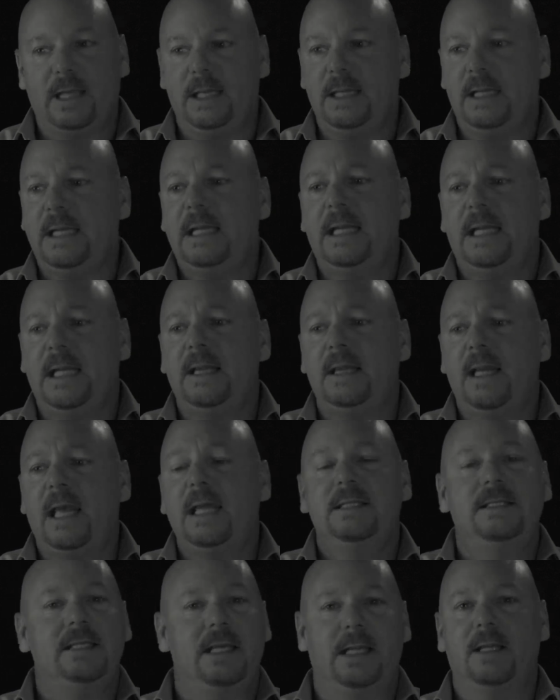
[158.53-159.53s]
And they
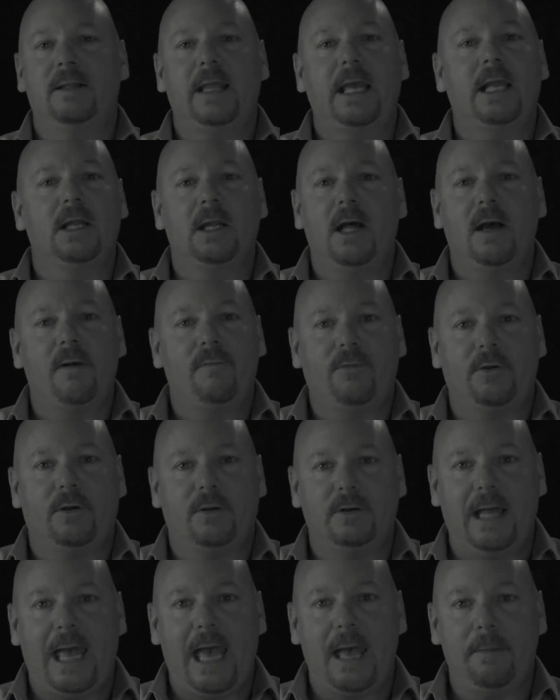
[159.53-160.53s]
didn't. They loved their
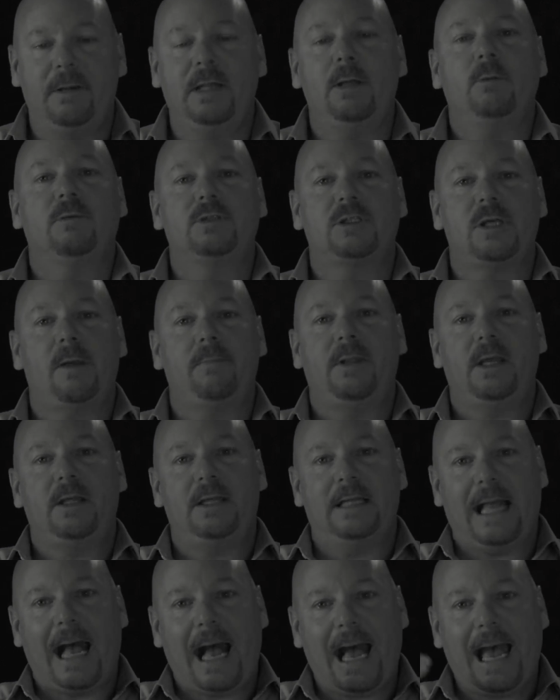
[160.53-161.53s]
dad, but it was something
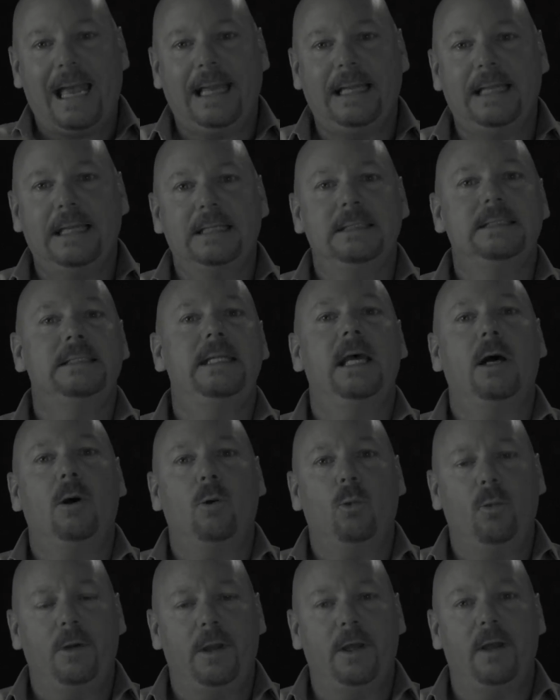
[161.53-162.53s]
that I dealt
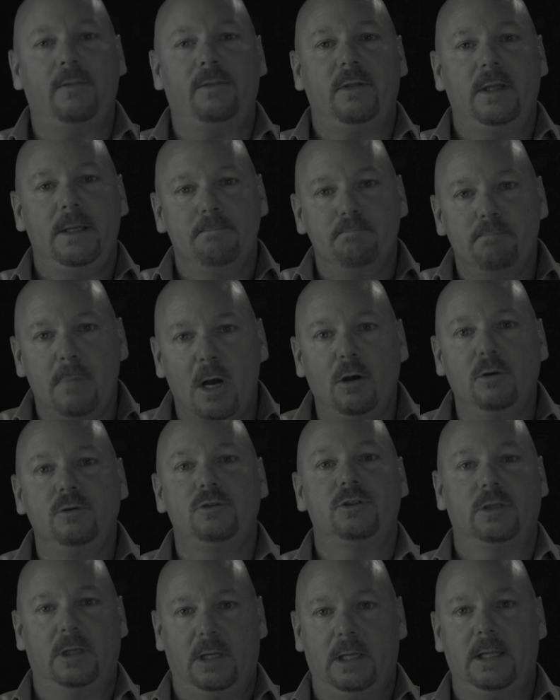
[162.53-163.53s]
with
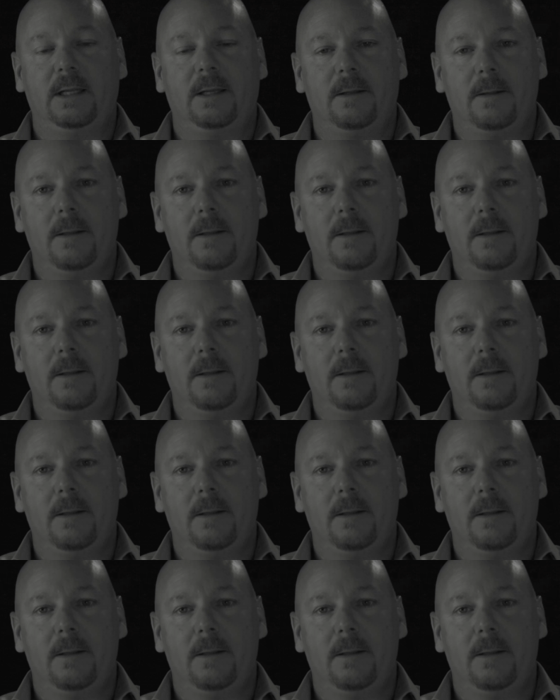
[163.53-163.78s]
emotionally.